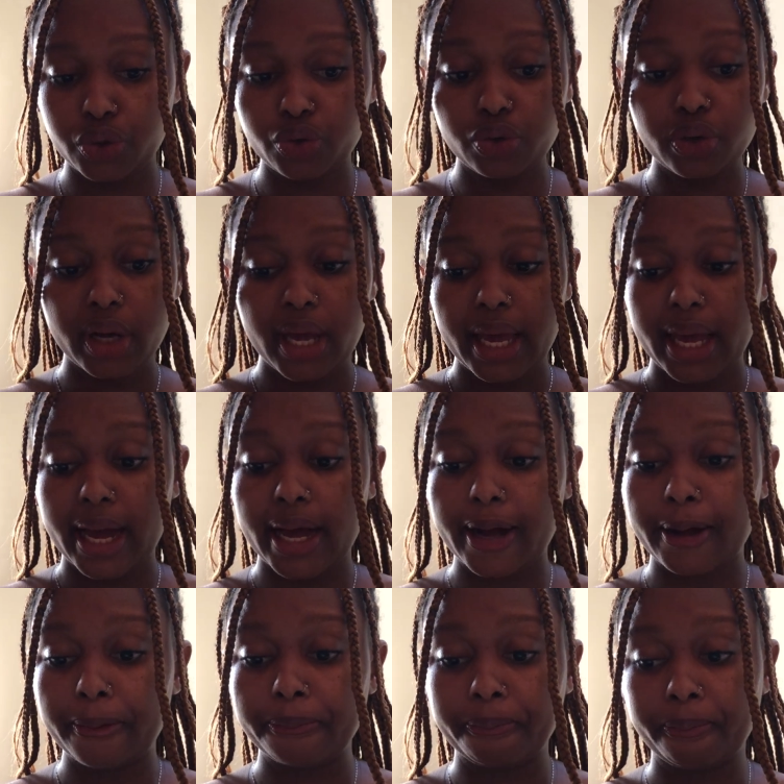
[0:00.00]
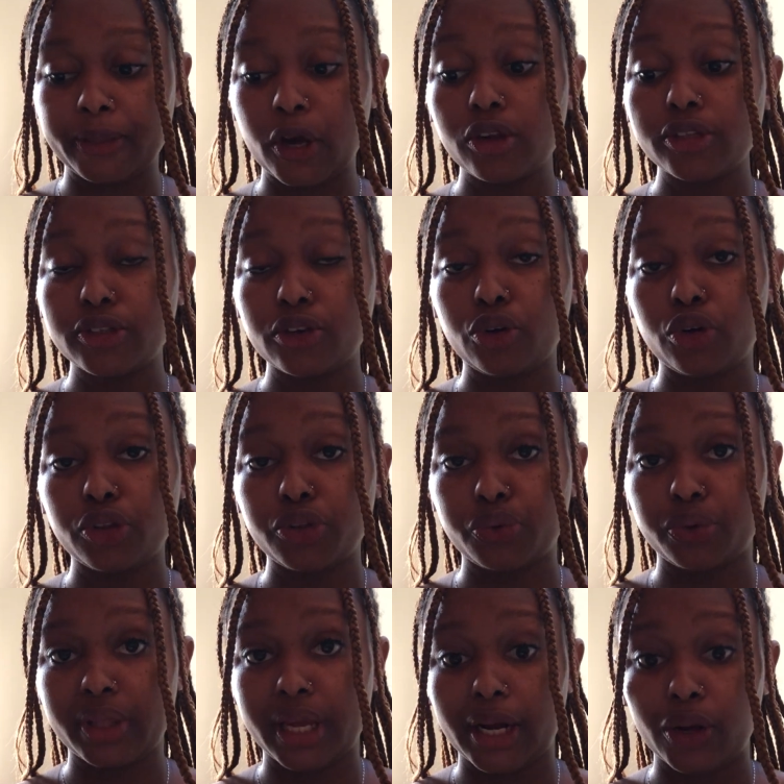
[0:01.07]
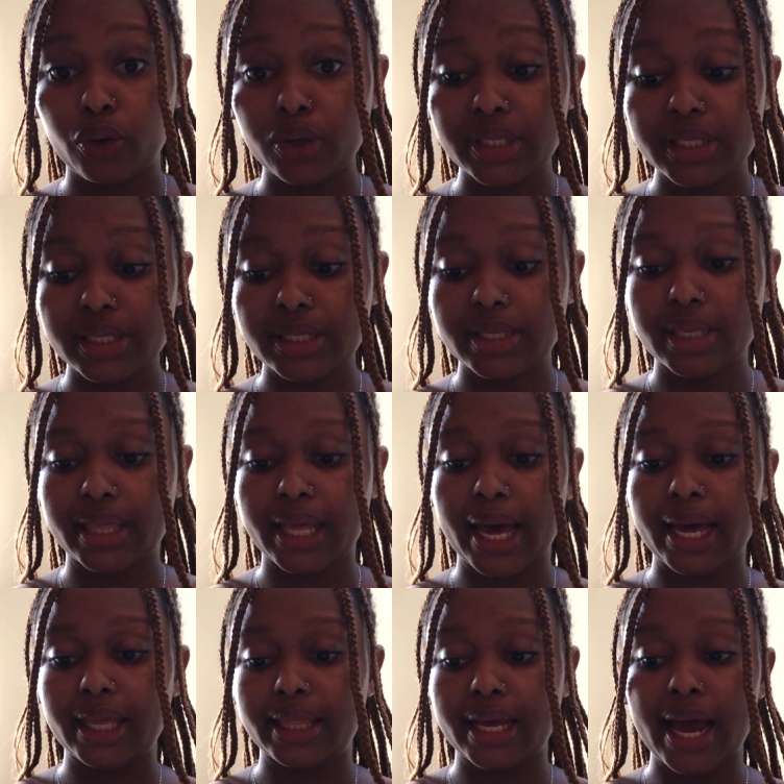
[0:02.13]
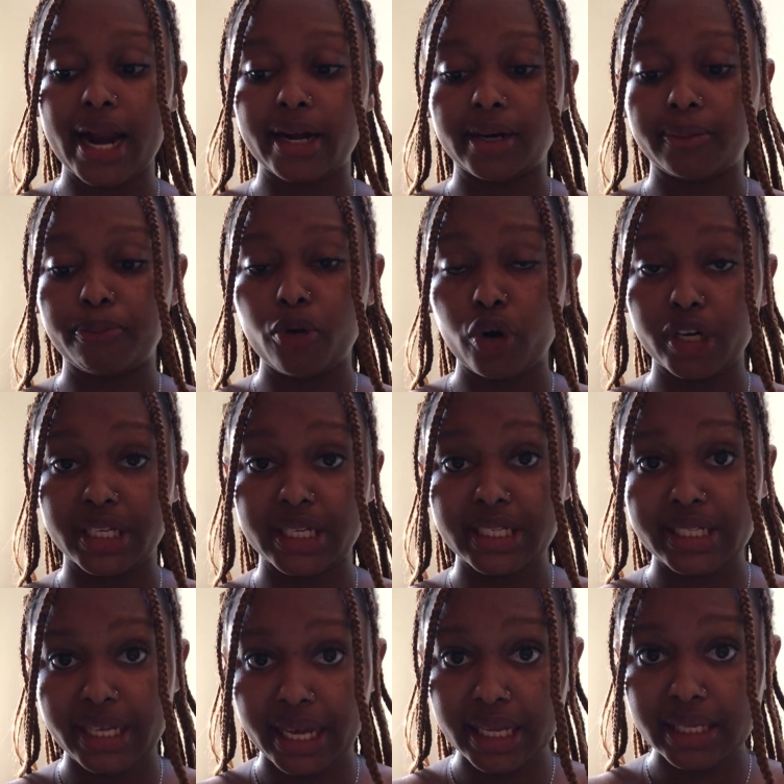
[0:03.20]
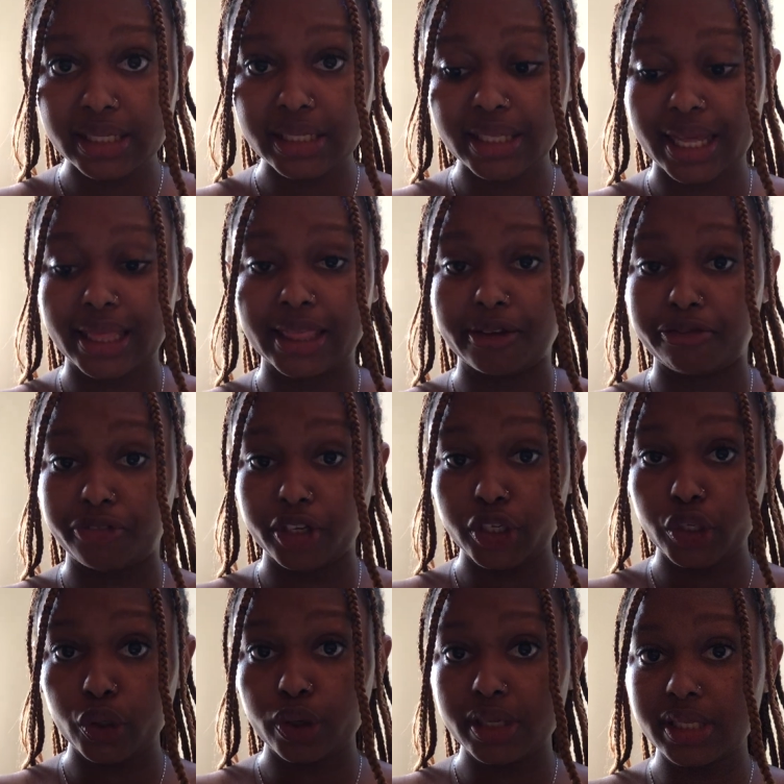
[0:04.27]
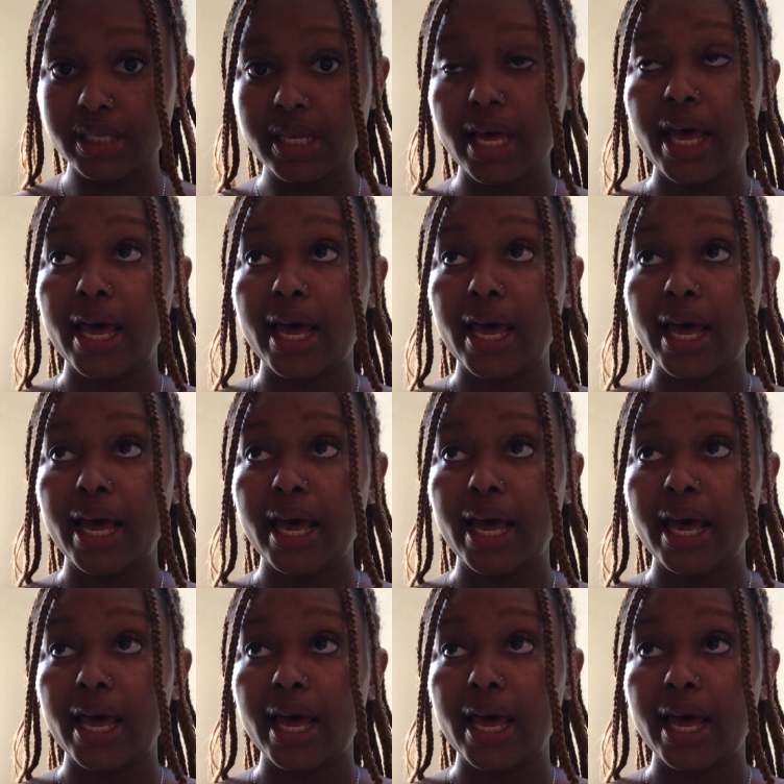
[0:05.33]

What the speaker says: you. Also go through the notes. They are more detailed than the videos.